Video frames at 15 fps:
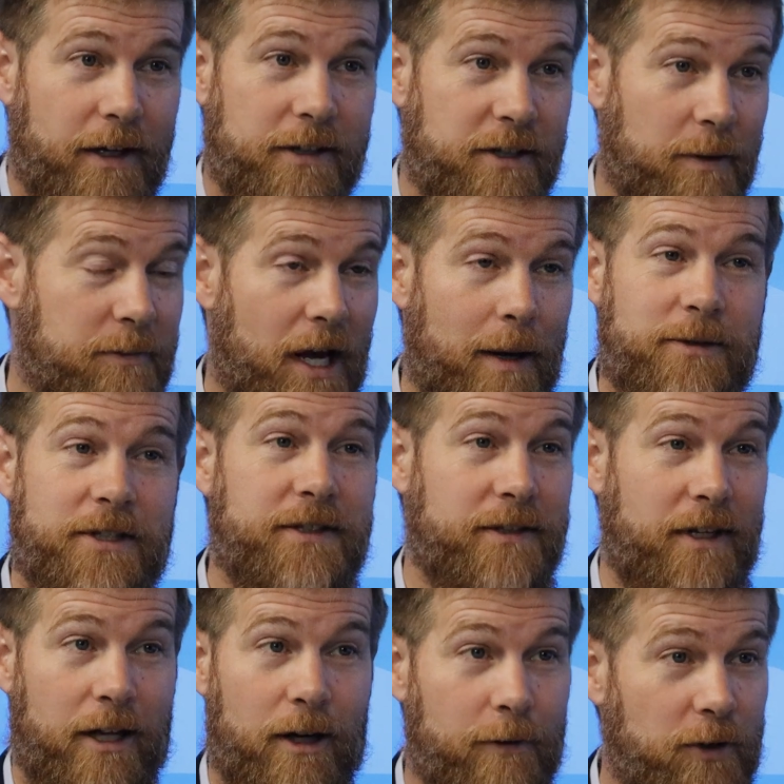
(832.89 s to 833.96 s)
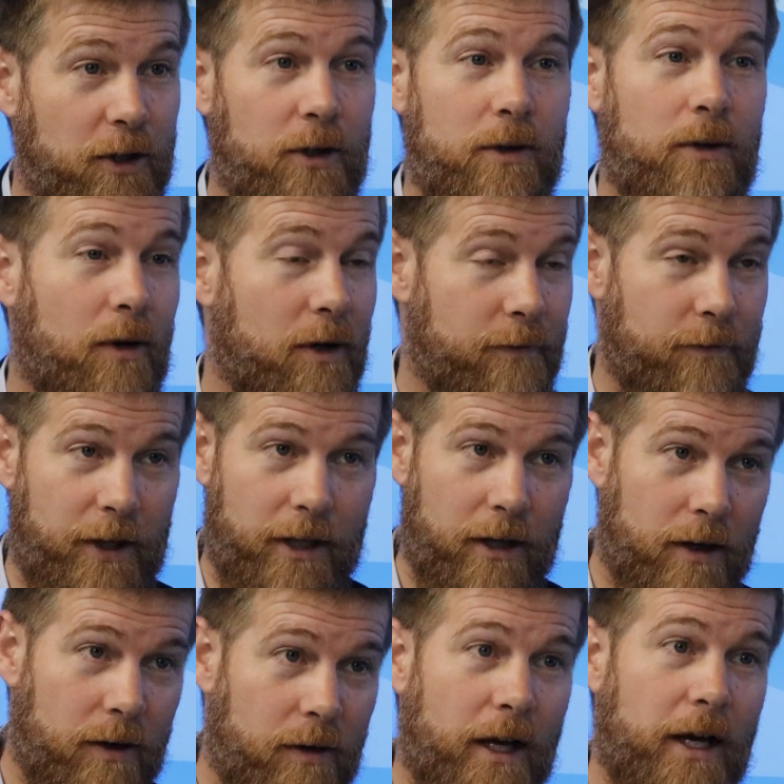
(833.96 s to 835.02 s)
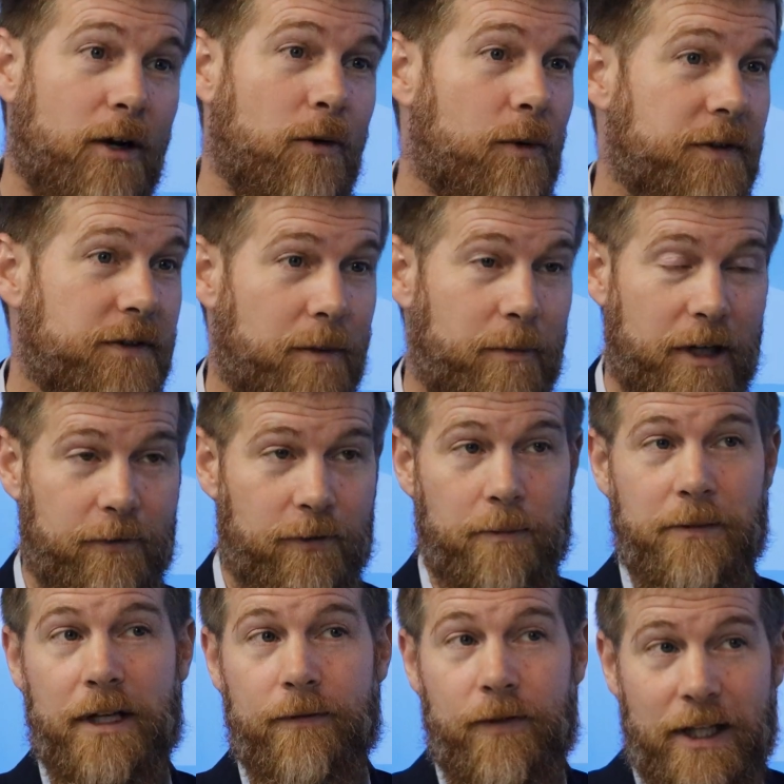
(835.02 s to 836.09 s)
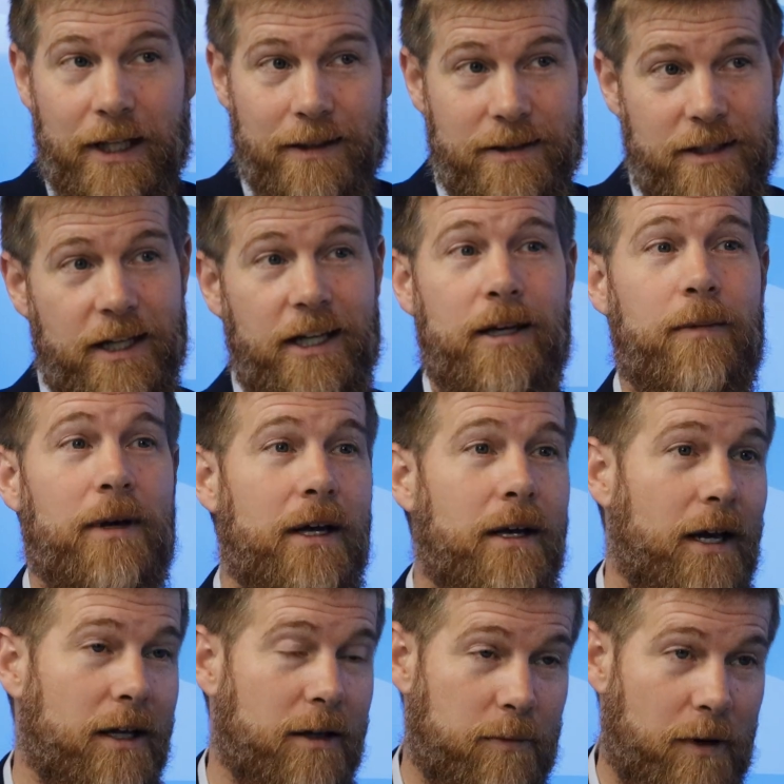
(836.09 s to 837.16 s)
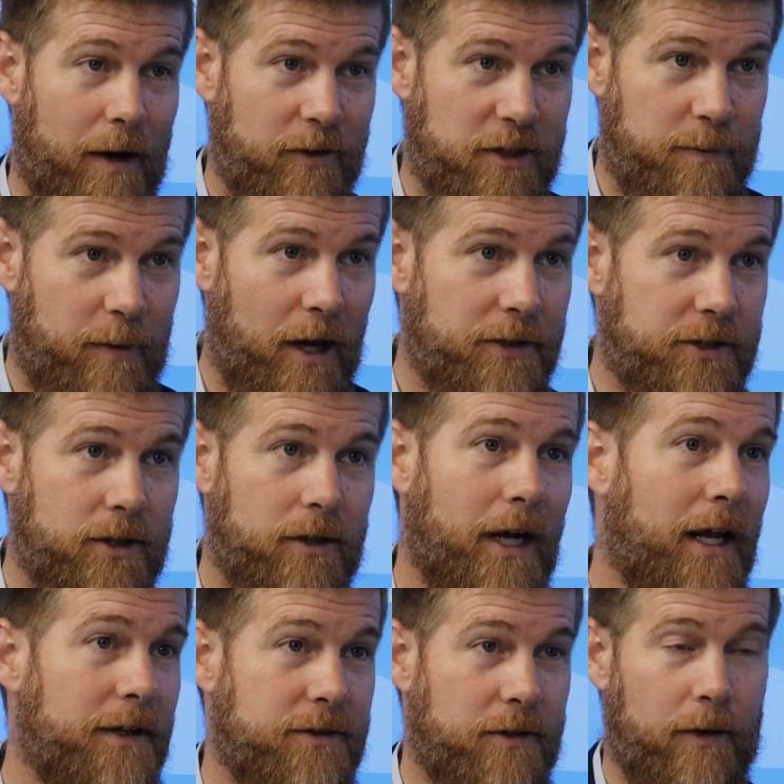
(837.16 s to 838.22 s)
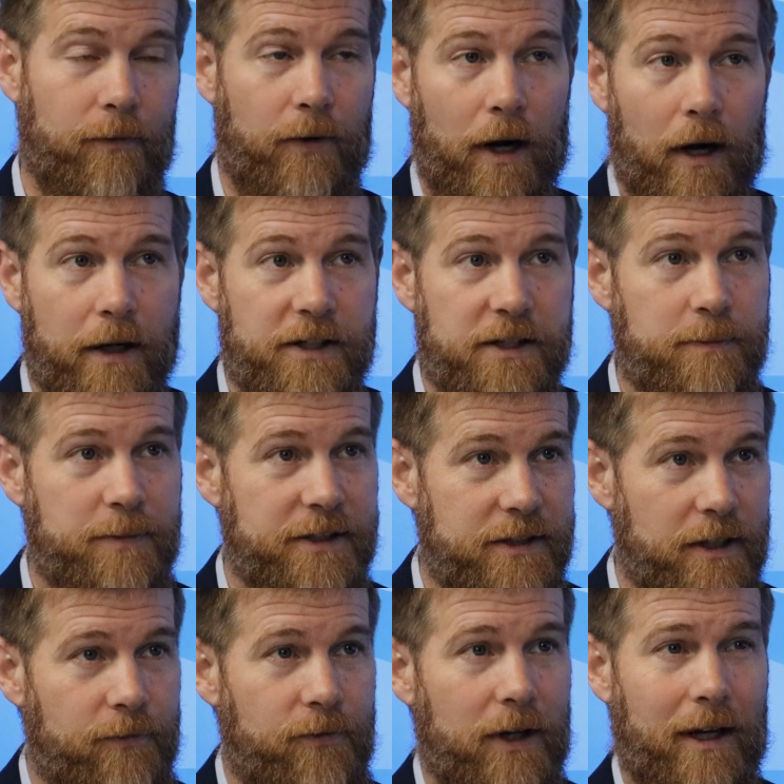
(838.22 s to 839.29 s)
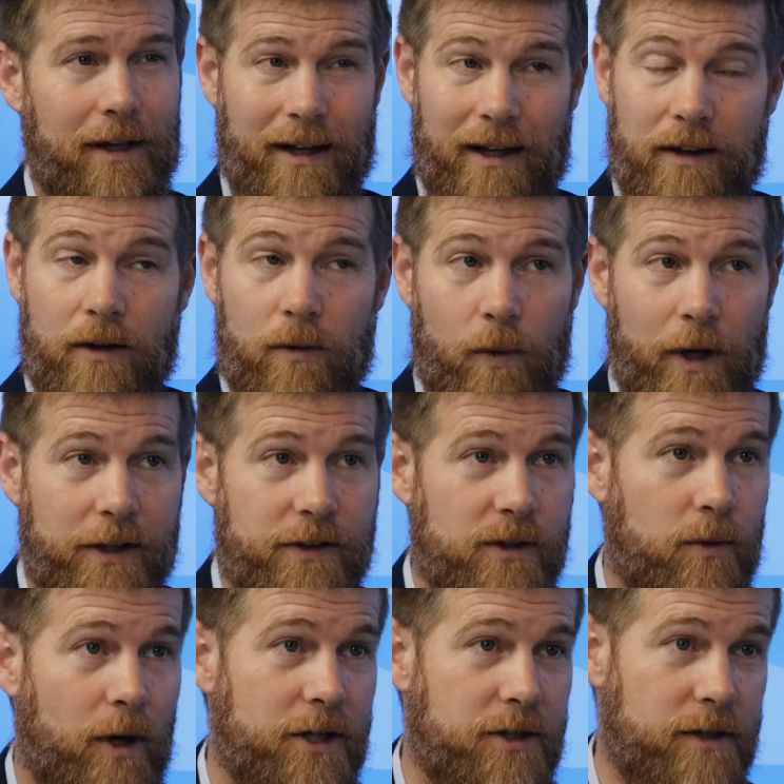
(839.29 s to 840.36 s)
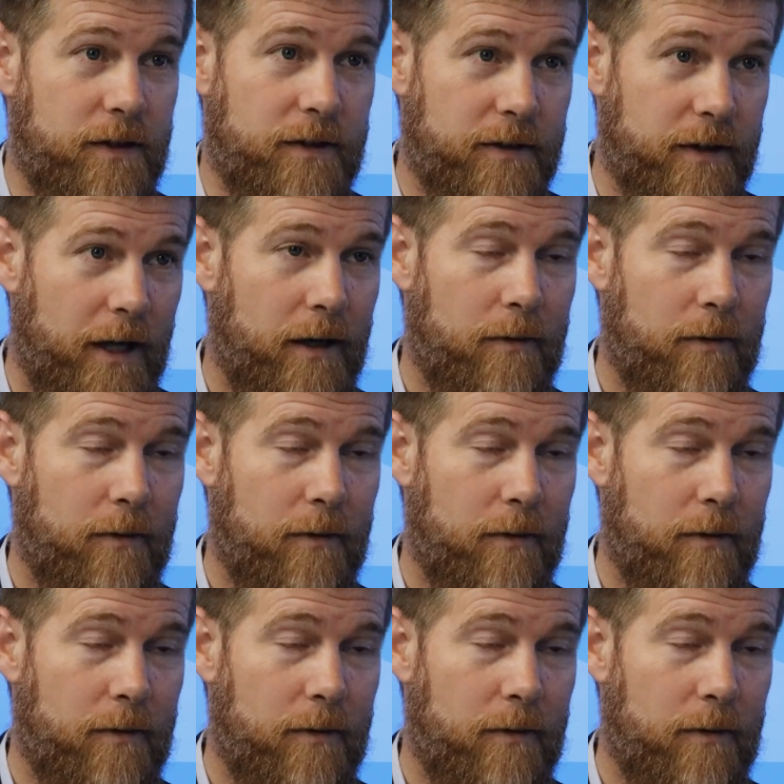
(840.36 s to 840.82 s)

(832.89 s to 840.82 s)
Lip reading: Sometimes it's an interview on video with somebody from the Avidian team and the private sponsor answering very specific and in the weeds questions.